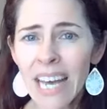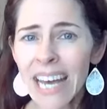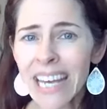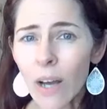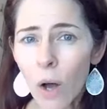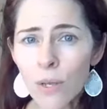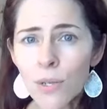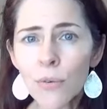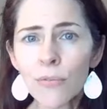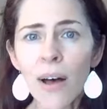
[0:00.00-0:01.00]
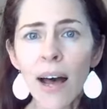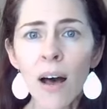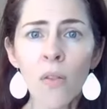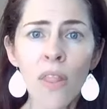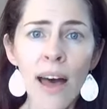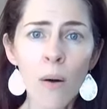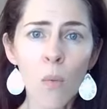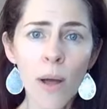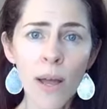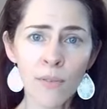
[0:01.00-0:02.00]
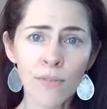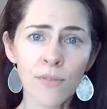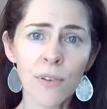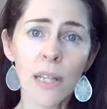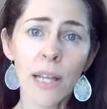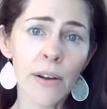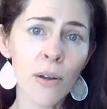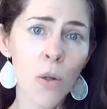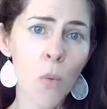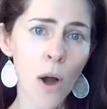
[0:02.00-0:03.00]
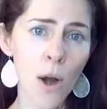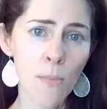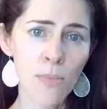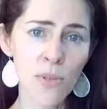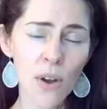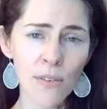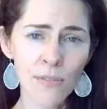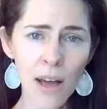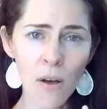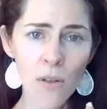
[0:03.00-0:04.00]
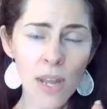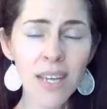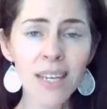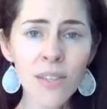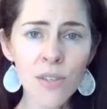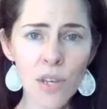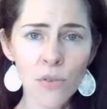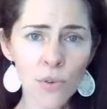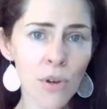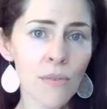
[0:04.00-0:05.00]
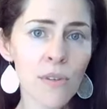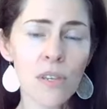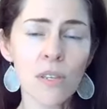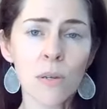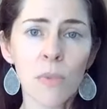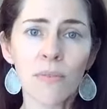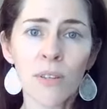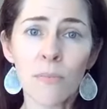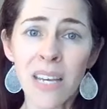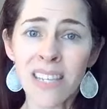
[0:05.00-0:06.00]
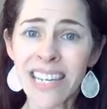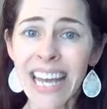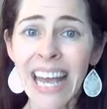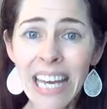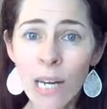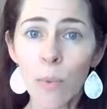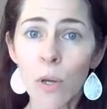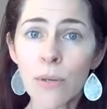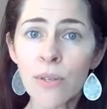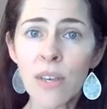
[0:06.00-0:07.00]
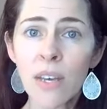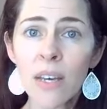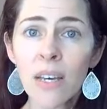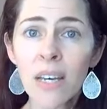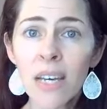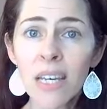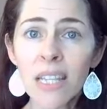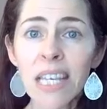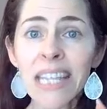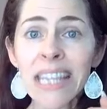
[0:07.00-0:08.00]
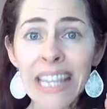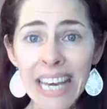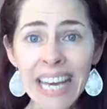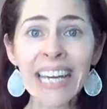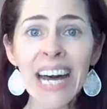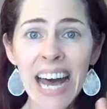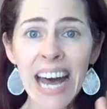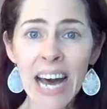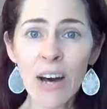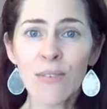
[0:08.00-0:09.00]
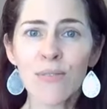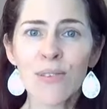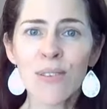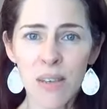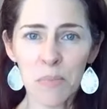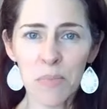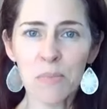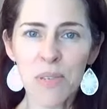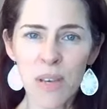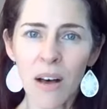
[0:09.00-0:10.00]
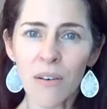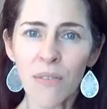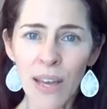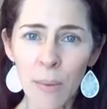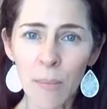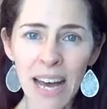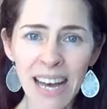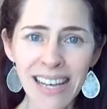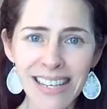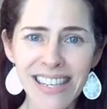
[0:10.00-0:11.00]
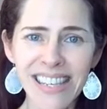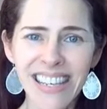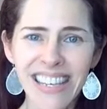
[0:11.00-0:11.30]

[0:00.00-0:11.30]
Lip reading: He also found that when filarial worms are found in the central nervous system of domestic animals, that they have symptoms of MS.